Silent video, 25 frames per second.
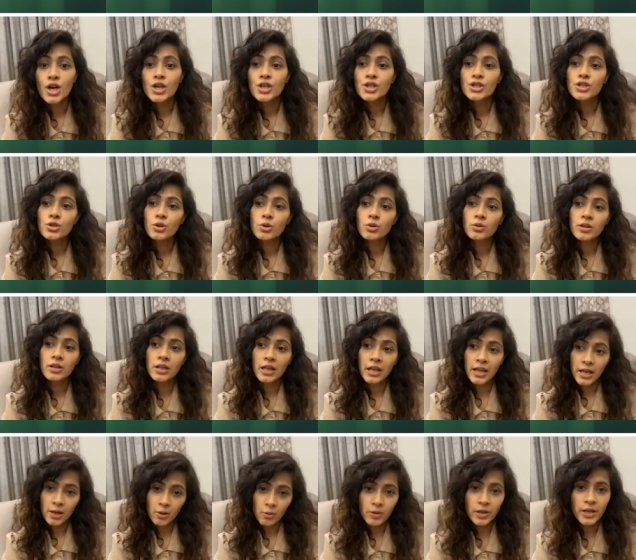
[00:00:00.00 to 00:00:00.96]
So
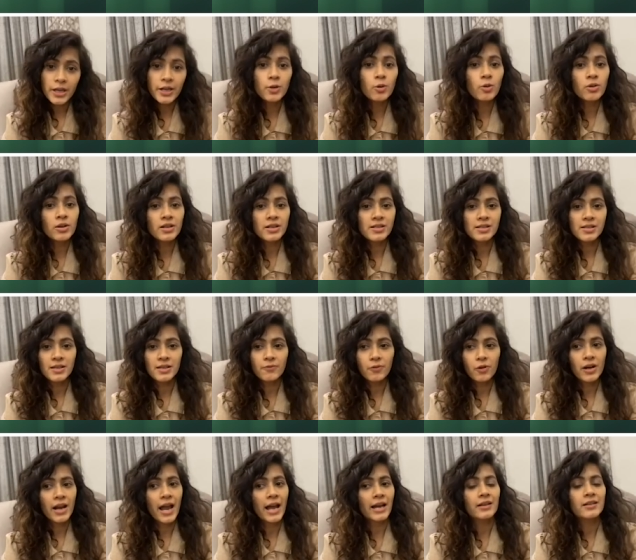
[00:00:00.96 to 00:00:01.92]
they only told us ki
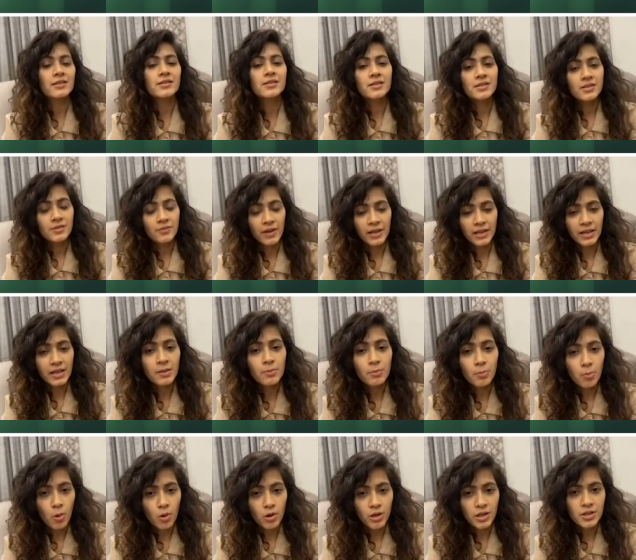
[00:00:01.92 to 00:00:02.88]
for actors it's very
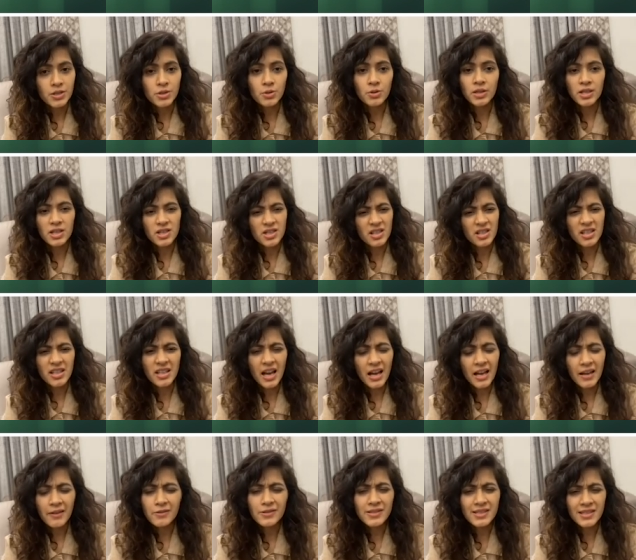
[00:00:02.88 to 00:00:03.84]
important. So initially
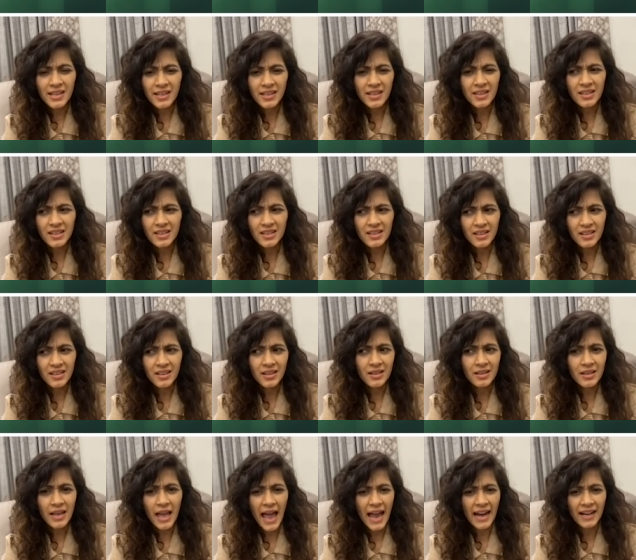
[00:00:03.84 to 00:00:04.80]
I was like, ki
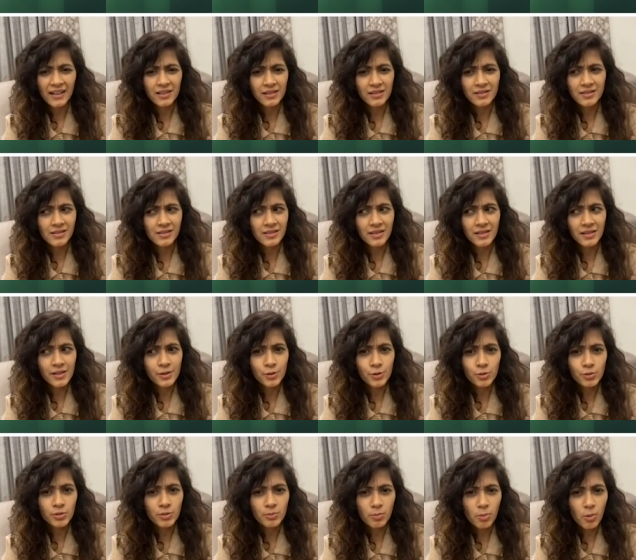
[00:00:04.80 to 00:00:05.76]
ye actors ke liye
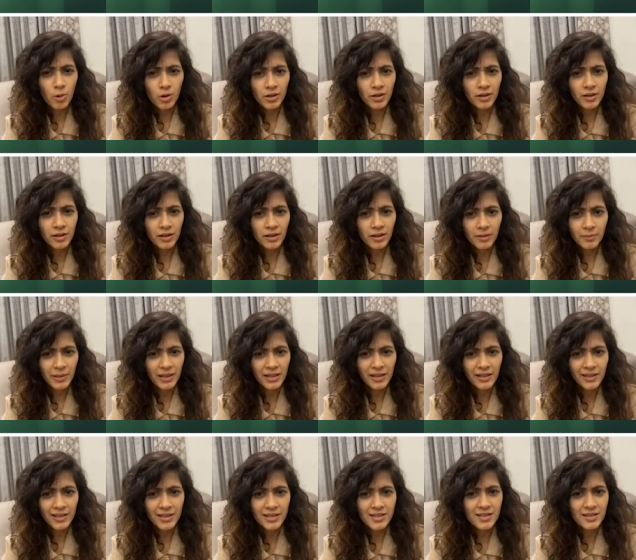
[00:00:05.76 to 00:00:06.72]
kyun important hai
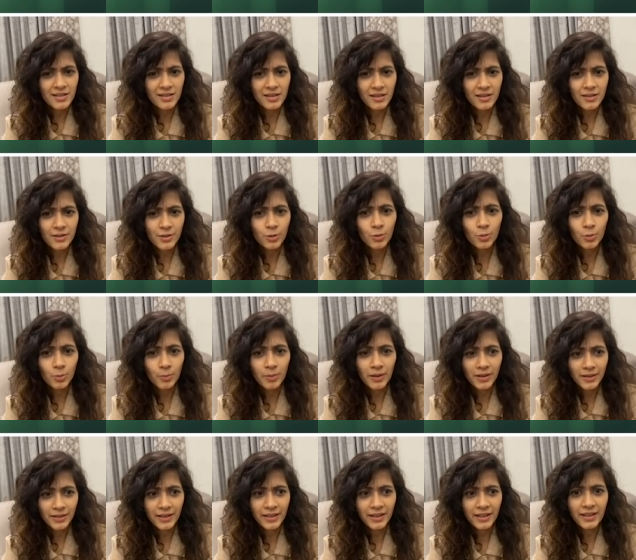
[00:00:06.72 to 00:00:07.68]
meditation? So,
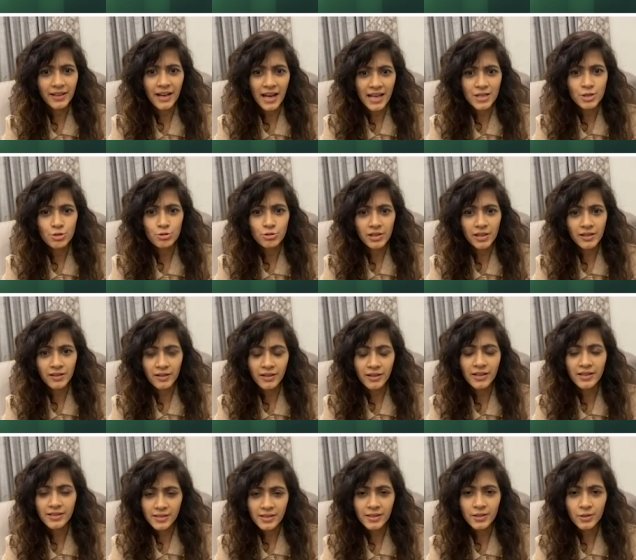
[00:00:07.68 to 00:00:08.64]
but then gradually I
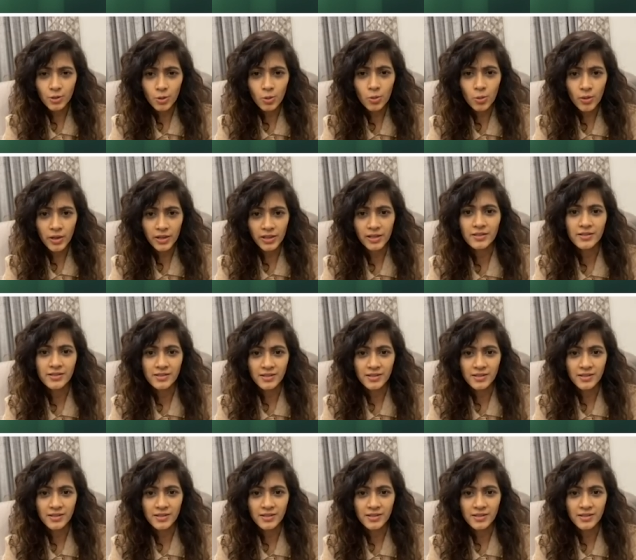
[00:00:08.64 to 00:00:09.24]
realized ki no, it